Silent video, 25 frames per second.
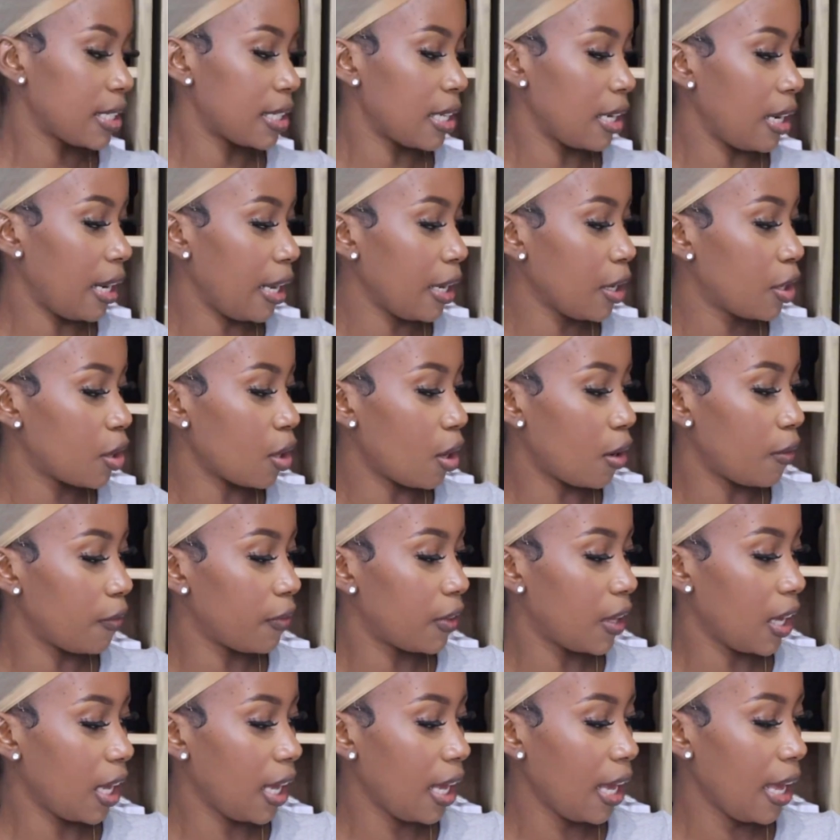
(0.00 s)
The length of
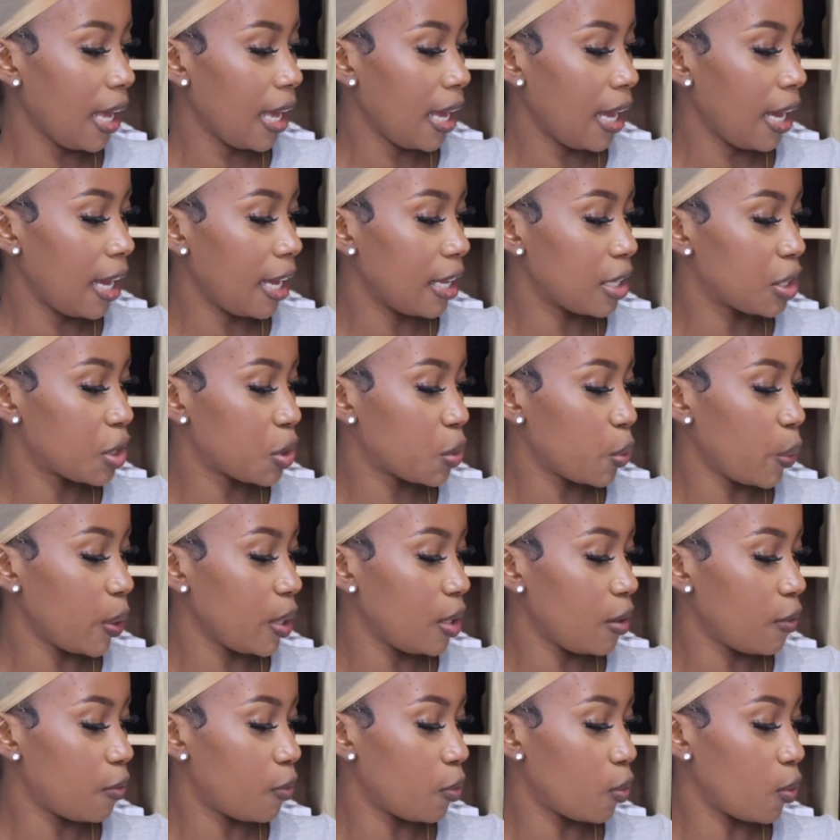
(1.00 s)
the hair, it's
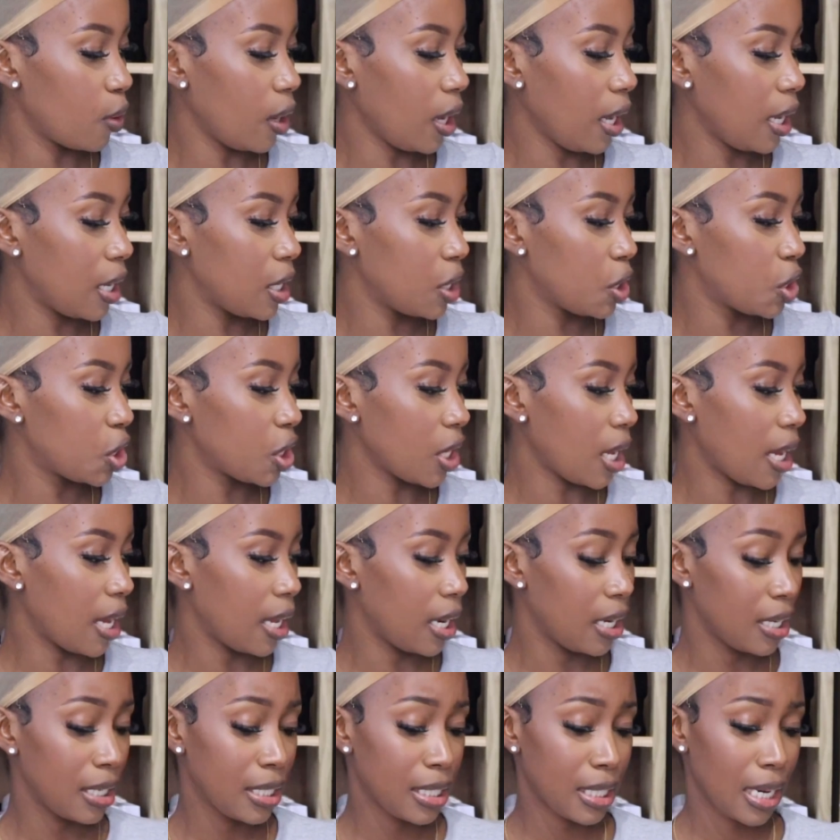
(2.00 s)
24-inch,
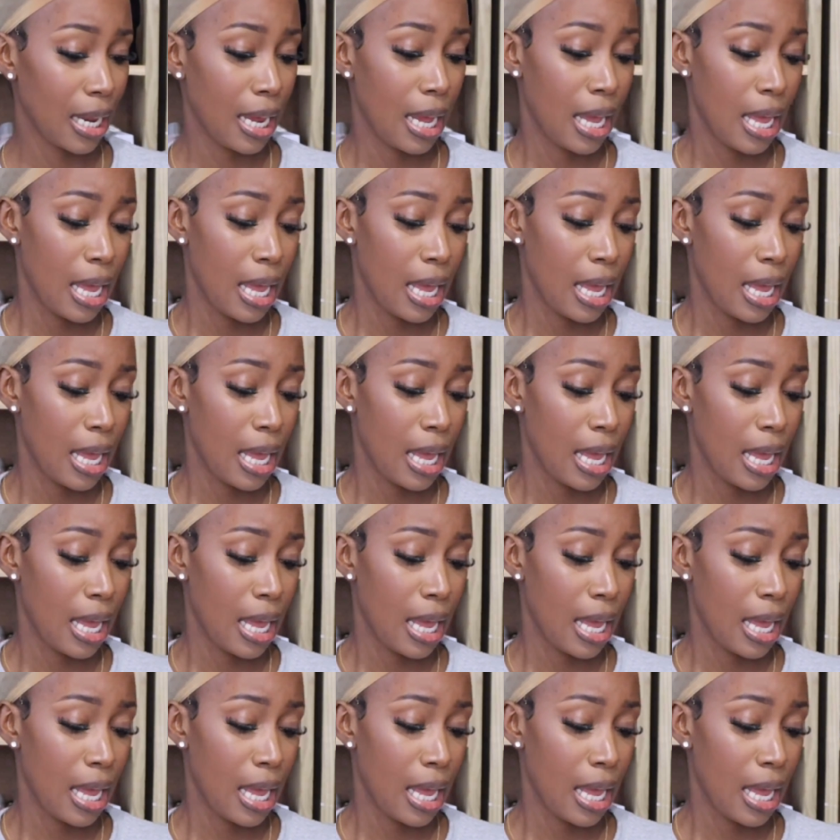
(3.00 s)
and